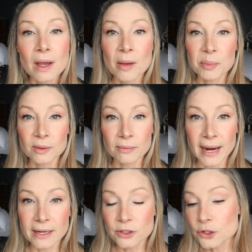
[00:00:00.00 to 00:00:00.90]
upper
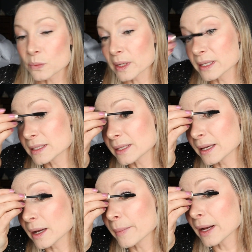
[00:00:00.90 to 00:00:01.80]
range when I
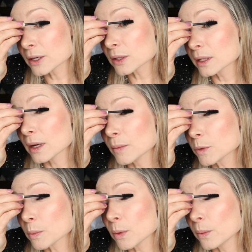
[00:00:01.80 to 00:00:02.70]
sing. I'm actually
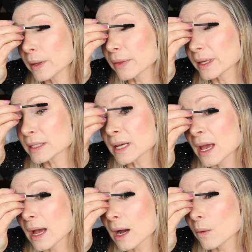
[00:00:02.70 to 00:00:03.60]
comfortable with it.
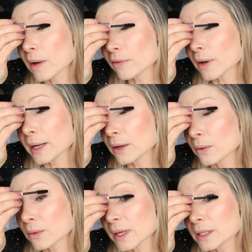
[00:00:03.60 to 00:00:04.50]
However, I
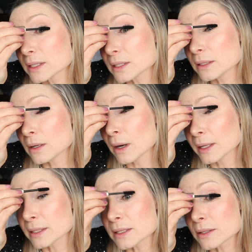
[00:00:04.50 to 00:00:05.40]
know that it's
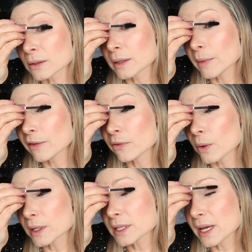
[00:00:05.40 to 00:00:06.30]
not necessarily my
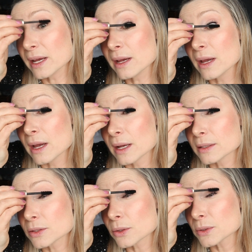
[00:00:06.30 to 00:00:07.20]
forte.
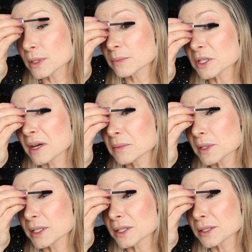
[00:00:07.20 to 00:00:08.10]
And so
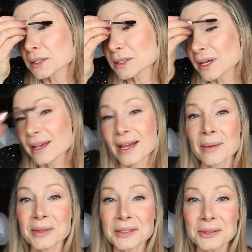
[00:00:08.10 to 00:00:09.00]
sometimes I just
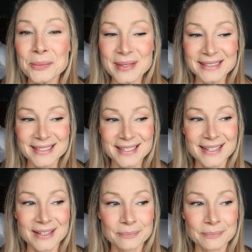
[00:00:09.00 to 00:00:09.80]
am a little bit,